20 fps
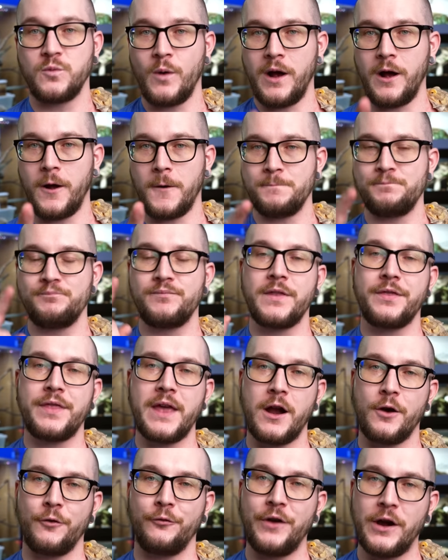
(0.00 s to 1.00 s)
Well,
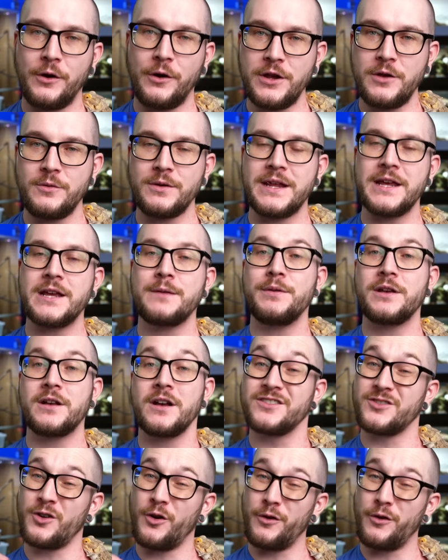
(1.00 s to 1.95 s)
they are very unique because